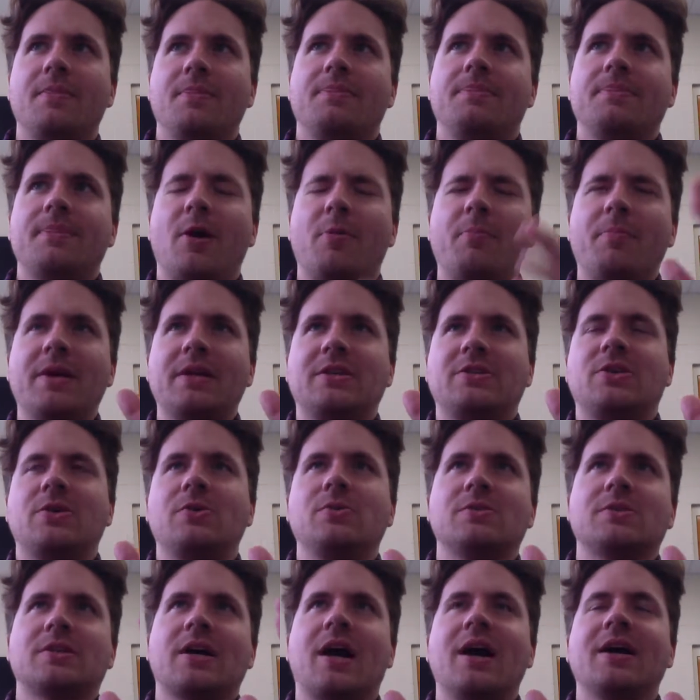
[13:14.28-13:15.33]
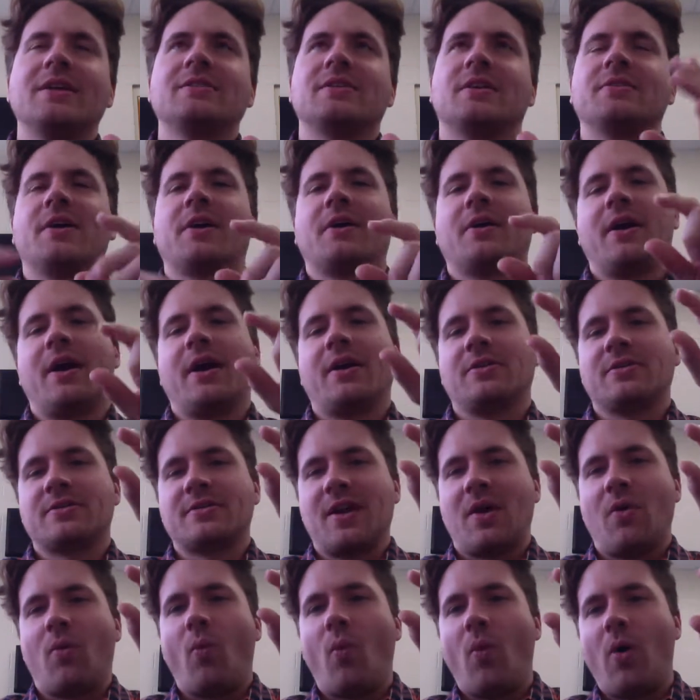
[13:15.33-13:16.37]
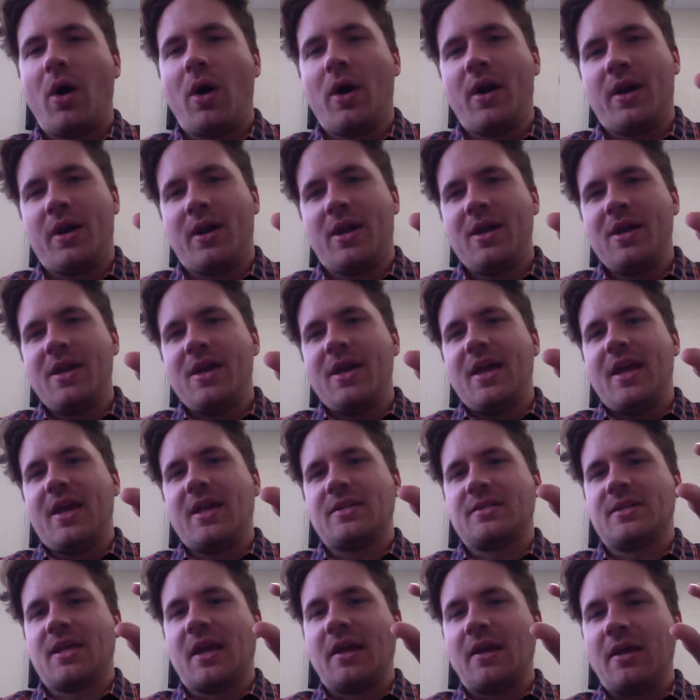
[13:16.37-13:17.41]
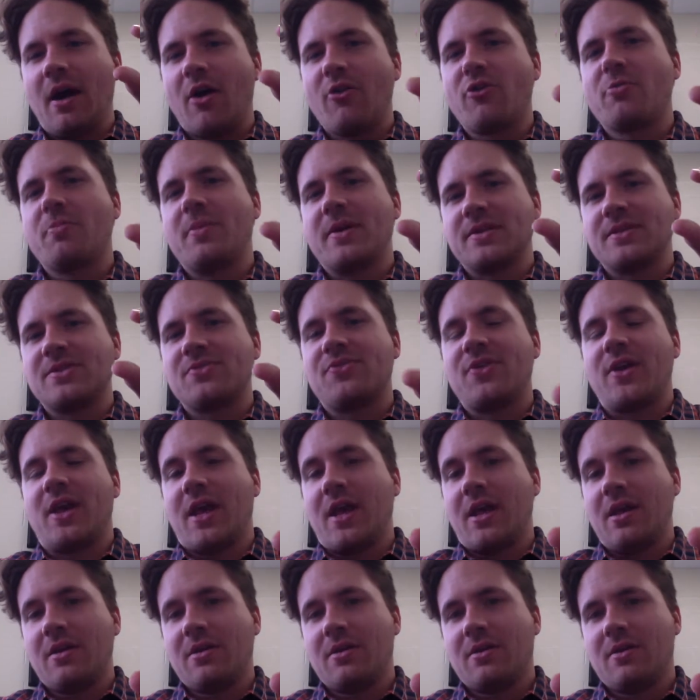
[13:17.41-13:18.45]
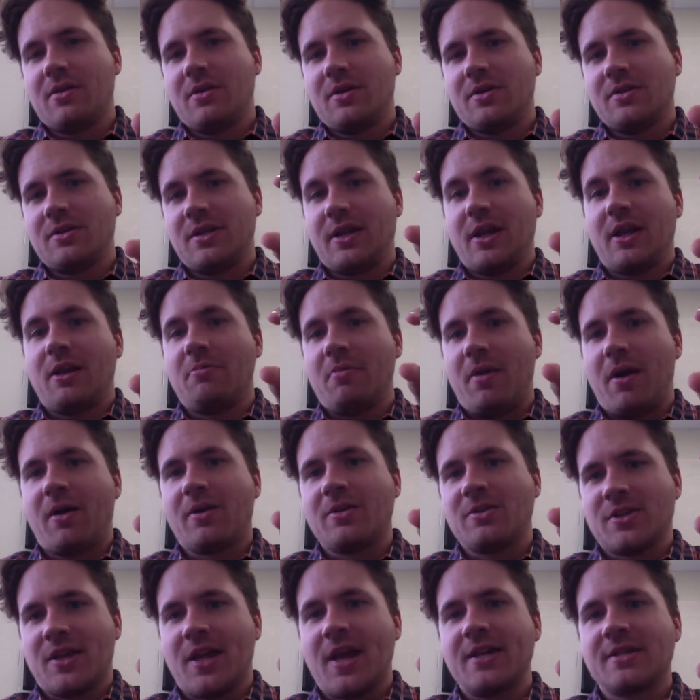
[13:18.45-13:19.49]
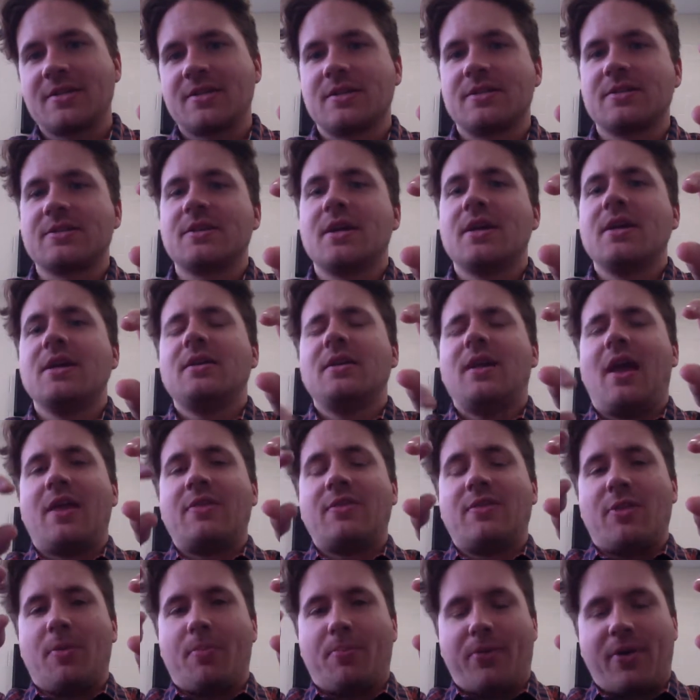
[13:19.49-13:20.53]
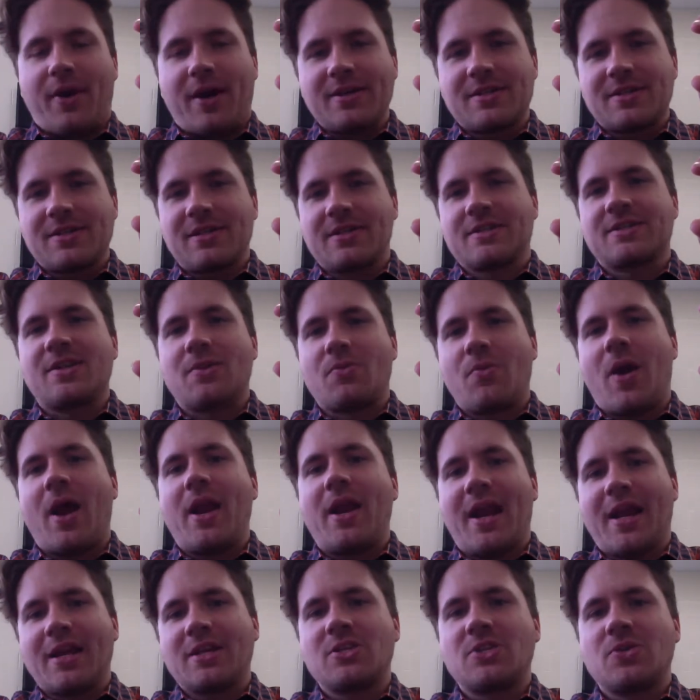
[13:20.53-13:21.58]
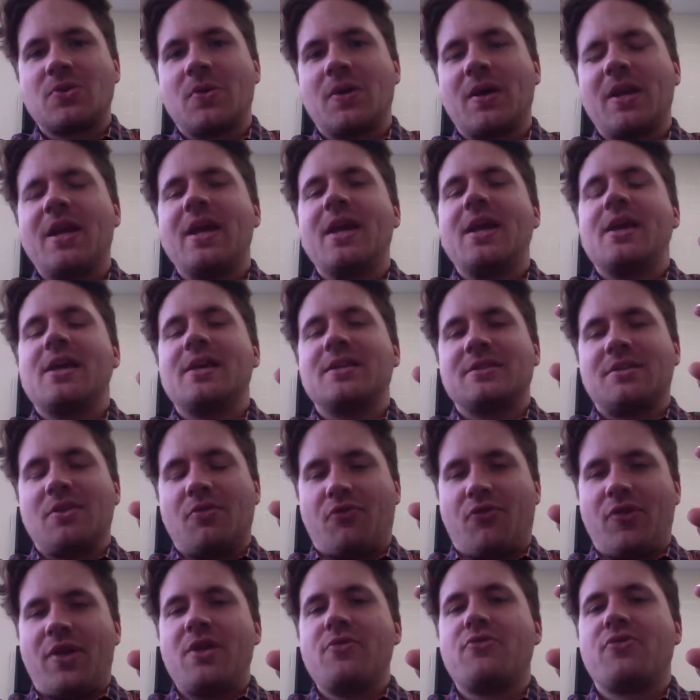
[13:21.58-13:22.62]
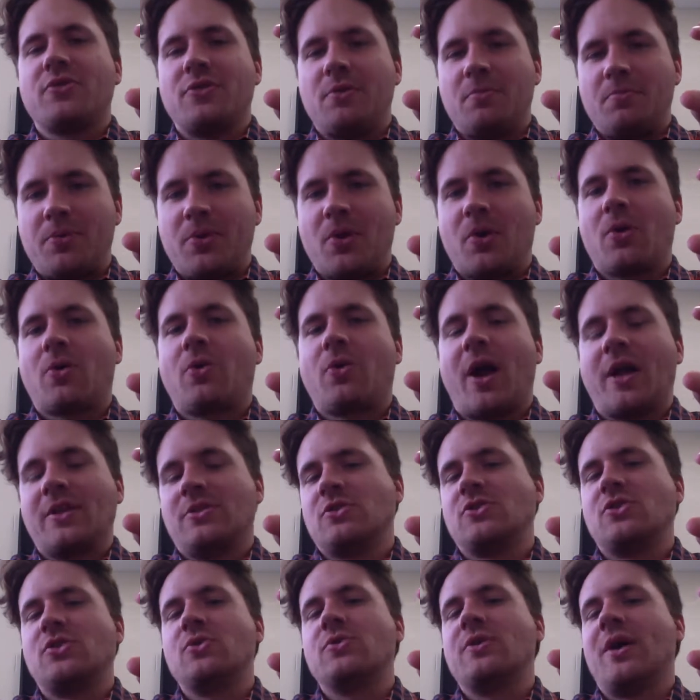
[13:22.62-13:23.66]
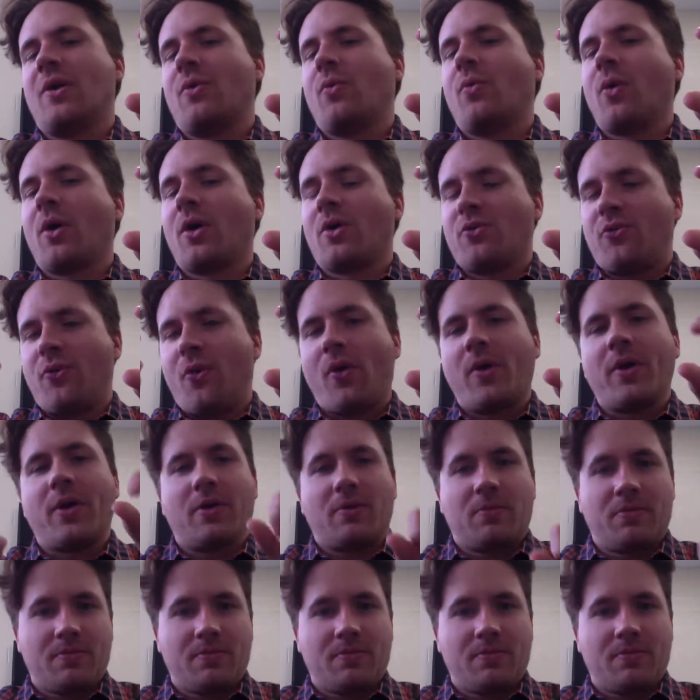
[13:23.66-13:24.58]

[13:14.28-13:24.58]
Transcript: there'll be two signs on there. It'll say one is the government's fee to get a marriage license, and then the price listed right next to it is the fee for the bureaucrat to do that work for you,